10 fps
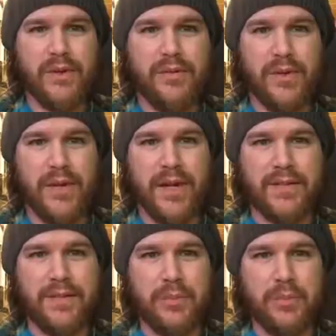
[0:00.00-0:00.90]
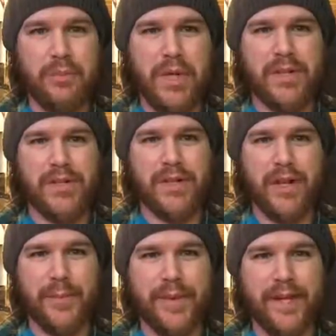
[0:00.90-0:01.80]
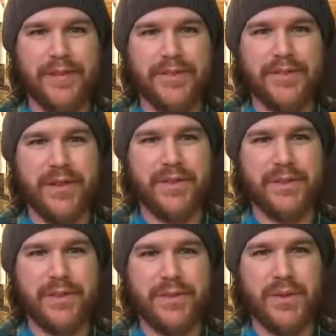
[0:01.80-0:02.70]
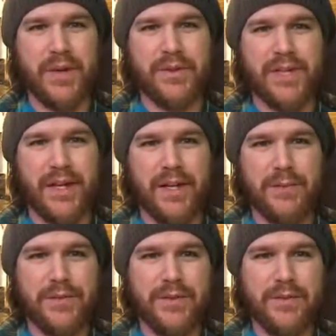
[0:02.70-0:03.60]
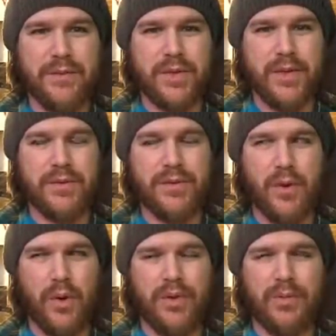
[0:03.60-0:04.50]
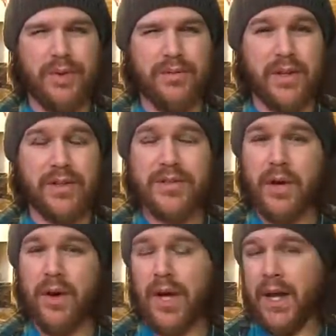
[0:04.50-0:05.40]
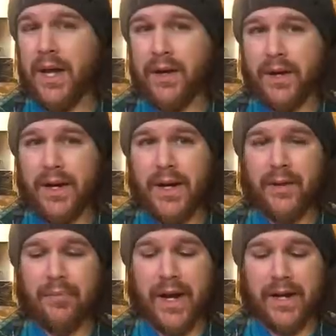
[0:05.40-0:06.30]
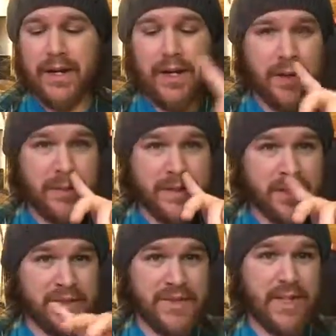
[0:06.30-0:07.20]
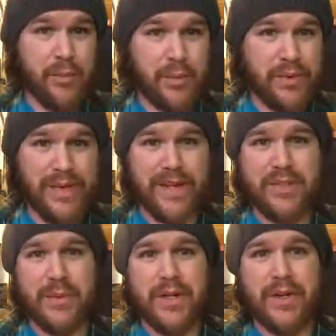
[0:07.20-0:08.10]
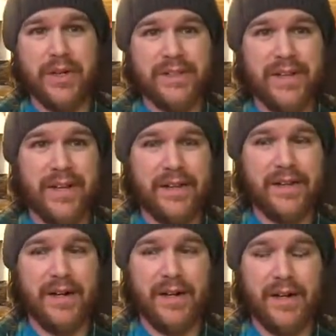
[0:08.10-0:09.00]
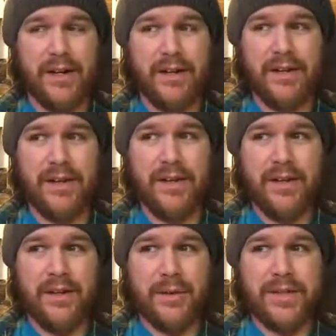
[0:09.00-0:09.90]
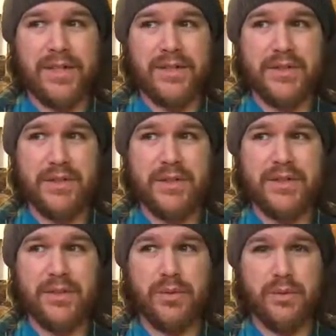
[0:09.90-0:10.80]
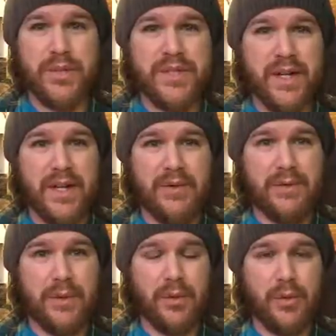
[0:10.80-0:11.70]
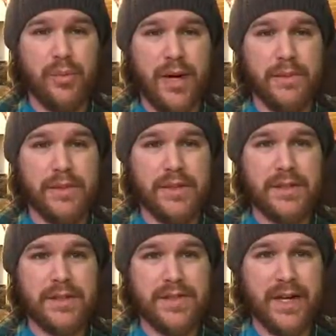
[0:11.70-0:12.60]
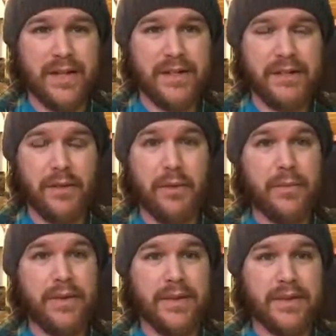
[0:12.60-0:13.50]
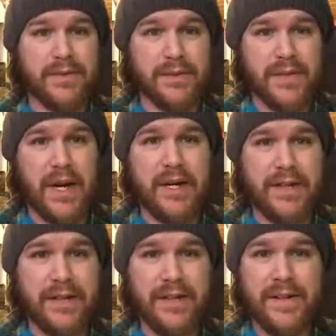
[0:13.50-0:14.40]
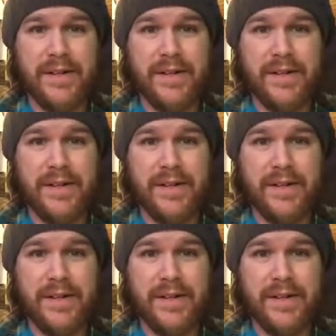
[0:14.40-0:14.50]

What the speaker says: phone had some major complications last week, so I was not able to record and do my video. So anyway, I'm back. I'm just going to skip last week altogether. I'll say the two things that were the most standout for me were probably Saga, or three things: Saga,